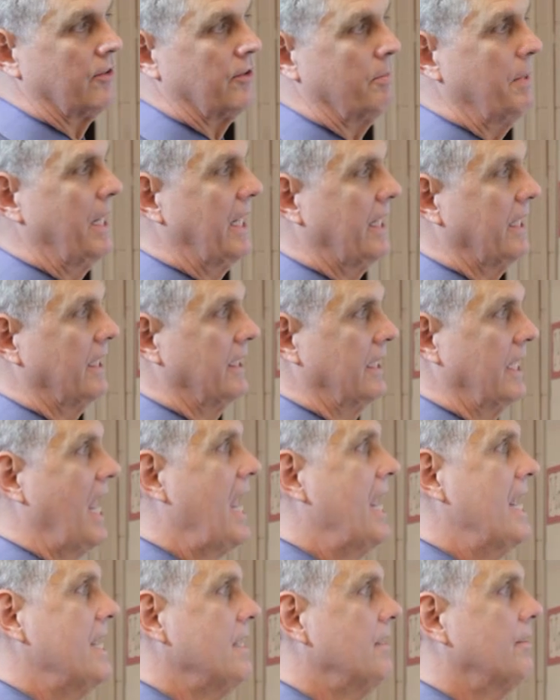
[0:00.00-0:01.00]
to make it an
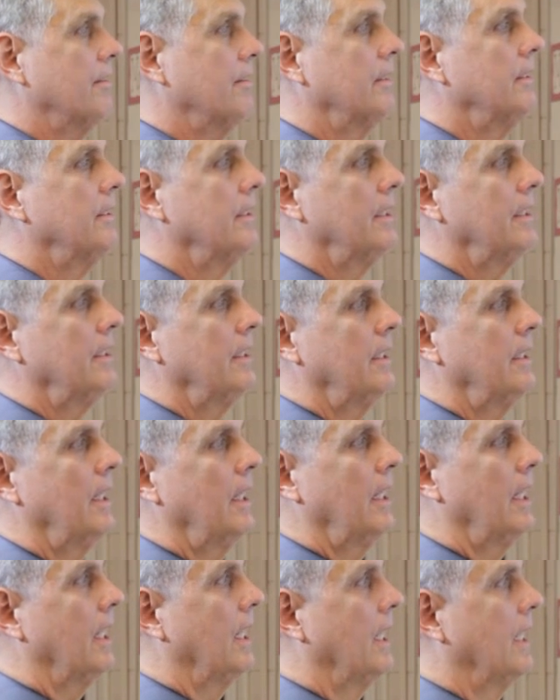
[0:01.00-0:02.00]
8.
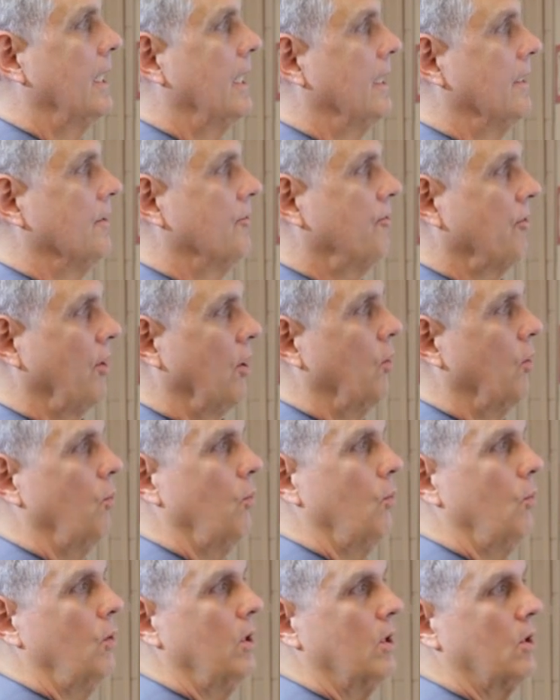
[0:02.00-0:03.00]

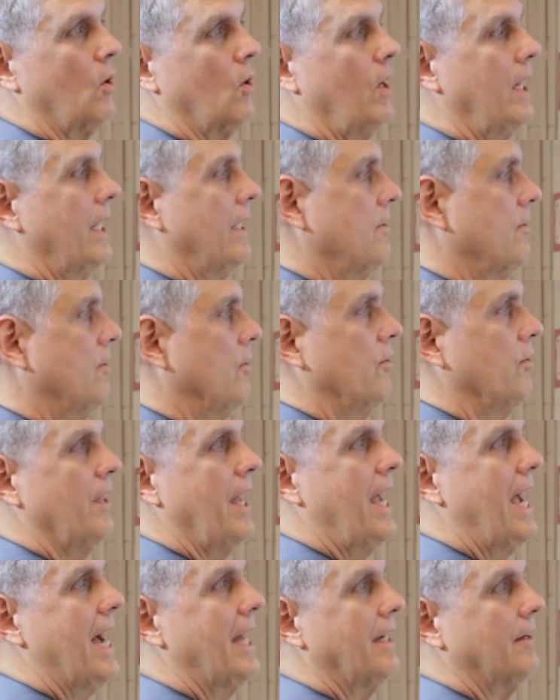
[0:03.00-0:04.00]
So we'll go ahead and do
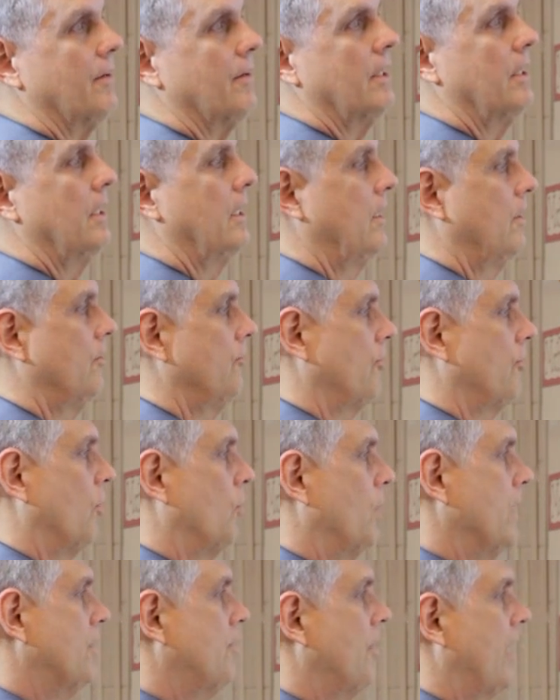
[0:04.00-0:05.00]
that. So
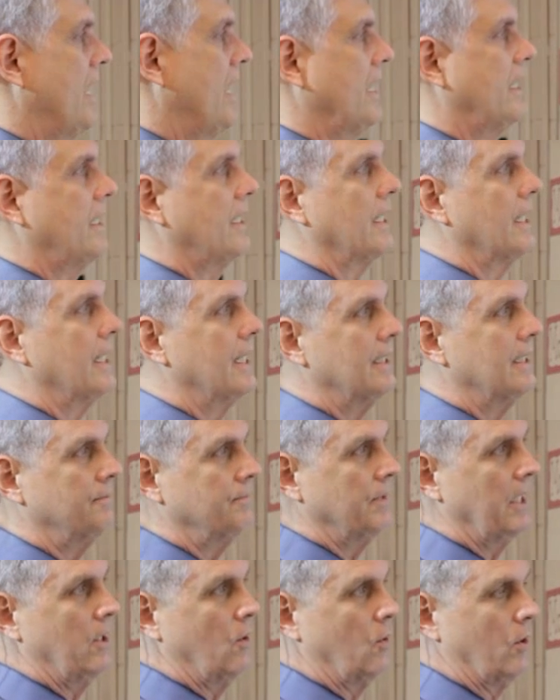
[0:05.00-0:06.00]
we take,
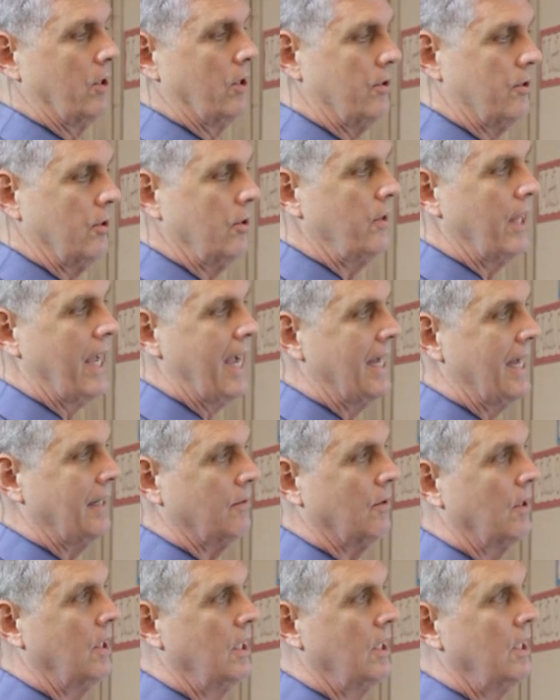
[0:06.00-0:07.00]
in order to do
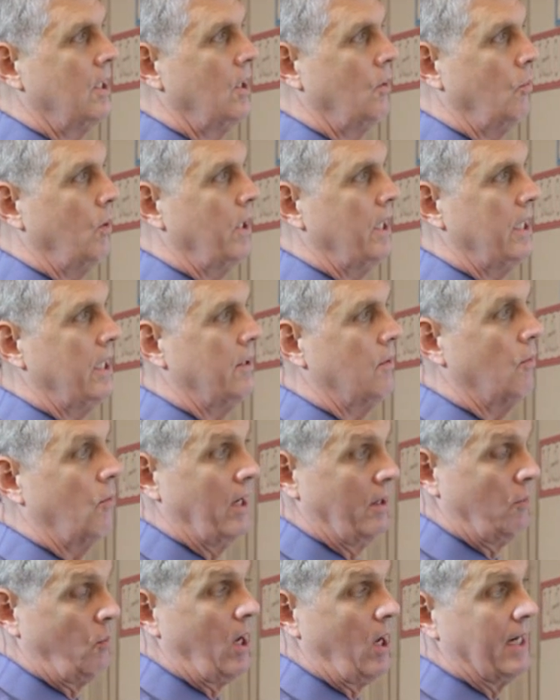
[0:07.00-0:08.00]
that,
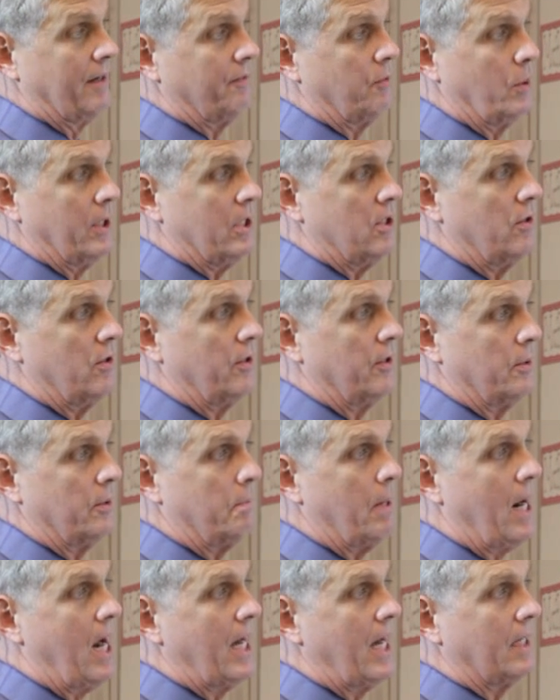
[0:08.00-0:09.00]
and whatever we do to the
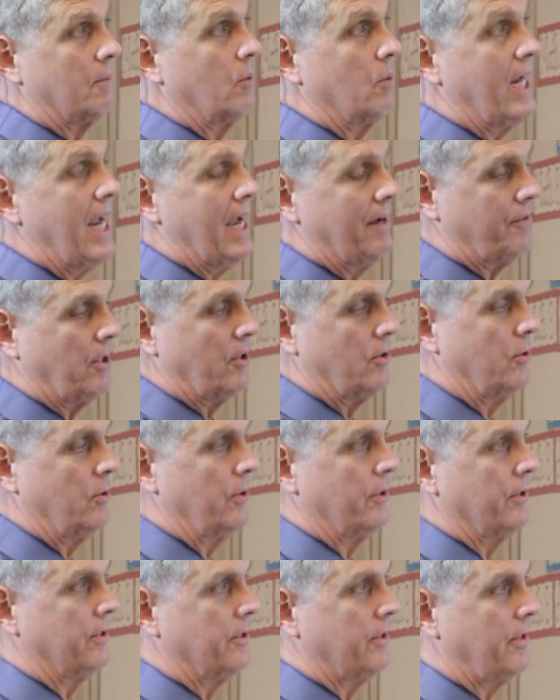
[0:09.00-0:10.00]
bottom, we have to
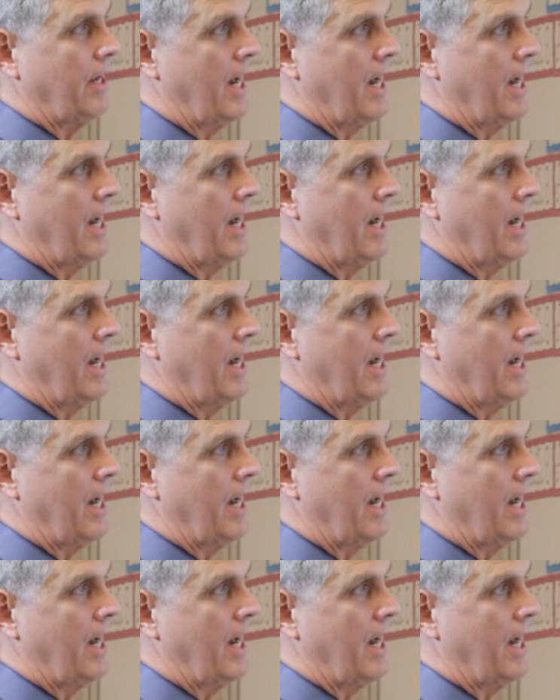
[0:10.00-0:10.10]
do to the